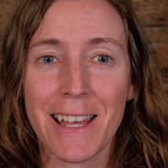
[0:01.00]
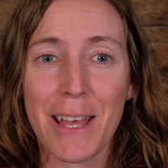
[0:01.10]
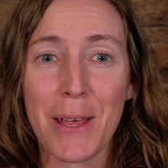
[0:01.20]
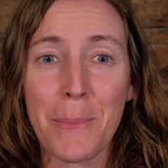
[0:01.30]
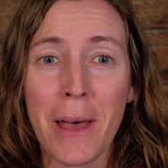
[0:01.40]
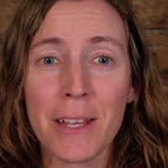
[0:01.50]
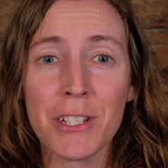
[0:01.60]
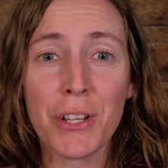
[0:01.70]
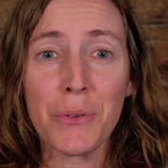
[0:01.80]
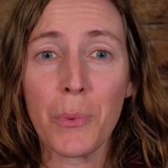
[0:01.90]

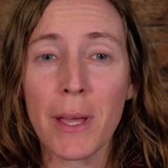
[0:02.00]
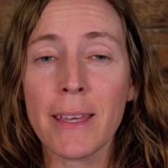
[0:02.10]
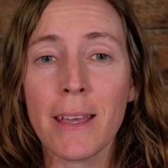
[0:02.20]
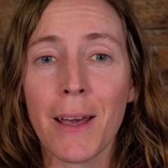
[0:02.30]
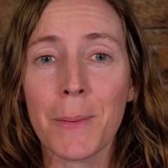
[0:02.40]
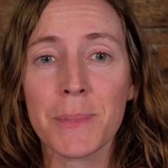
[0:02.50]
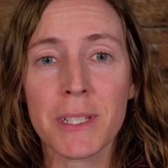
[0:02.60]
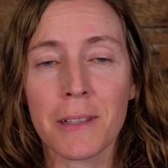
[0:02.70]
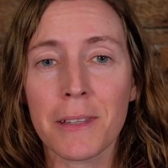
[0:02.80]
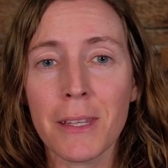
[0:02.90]
Imagine waking up
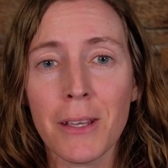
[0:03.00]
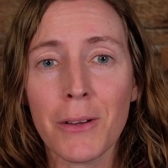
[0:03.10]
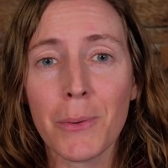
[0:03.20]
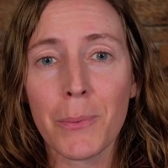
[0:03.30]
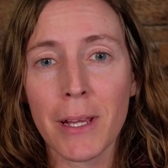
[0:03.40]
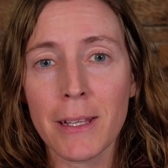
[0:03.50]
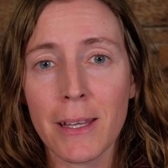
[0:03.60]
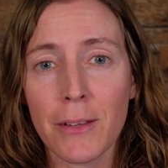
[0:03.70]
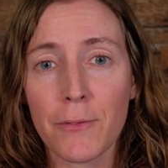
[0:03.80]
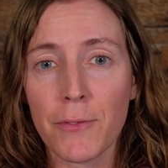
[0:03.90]
to clear,
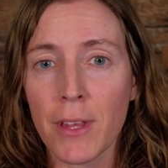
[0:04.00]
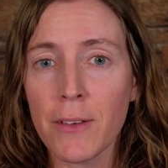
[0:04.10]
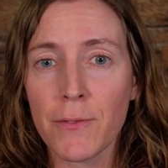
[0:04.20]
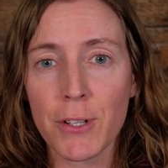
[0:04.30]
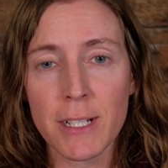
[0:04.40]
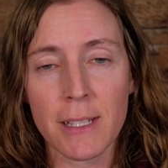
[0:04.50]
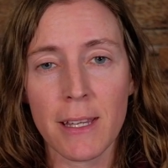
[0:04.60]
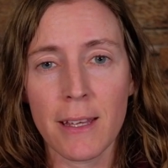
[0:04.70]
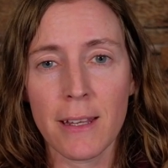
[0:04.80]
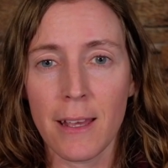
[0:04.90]
radiant, flake-free
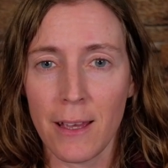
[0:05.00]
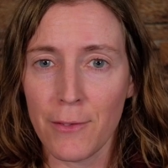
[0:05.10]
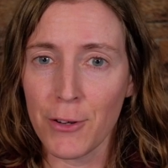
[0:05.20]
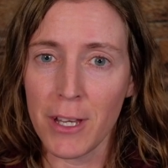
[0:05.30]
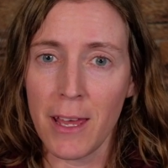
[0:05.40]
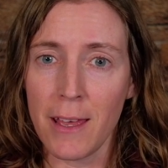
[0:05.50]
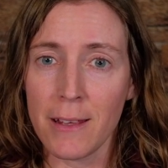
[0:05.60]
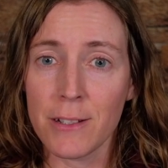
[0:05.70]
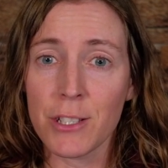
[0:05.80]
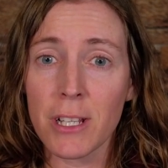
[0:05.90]
skin every
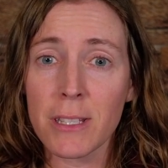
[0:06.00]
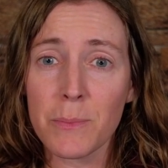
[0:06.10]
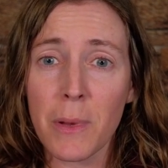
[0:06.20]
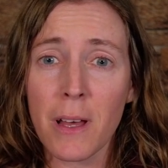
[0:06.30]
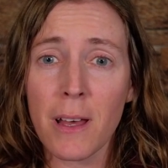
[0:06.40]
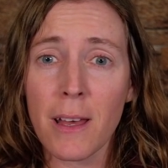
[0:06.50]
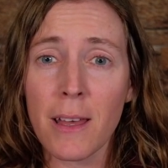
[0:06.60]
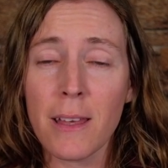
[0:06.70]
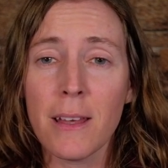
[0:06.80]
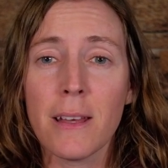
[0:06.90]
day just
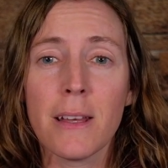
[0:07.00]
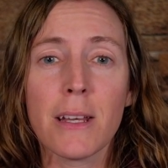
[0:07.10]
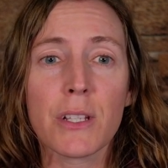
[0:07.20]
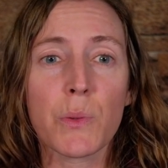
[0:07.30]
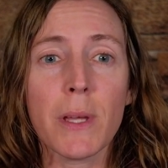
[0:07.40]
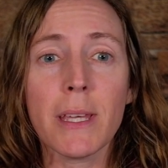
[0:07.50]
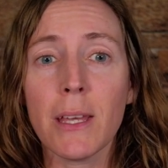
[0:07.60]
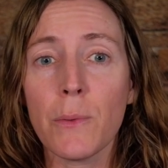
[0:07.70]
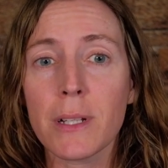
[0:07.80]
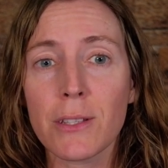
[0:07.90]
by
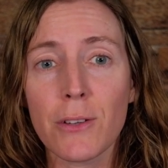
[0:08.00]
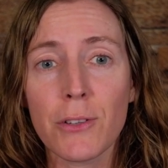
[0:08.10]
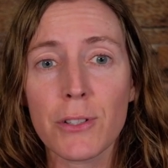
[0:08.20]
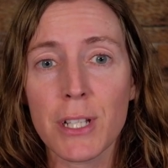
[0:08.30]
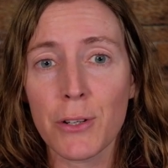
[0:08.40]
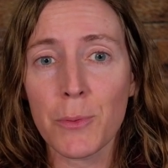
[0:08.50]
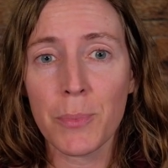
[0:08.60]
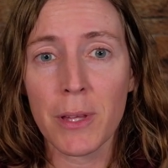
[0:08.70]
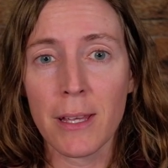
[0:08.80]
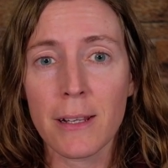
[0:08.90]
tweaking what's on your dinner
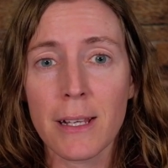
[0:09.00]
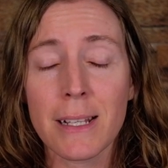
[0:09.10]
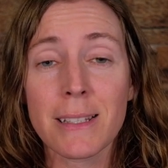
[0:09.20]
plate.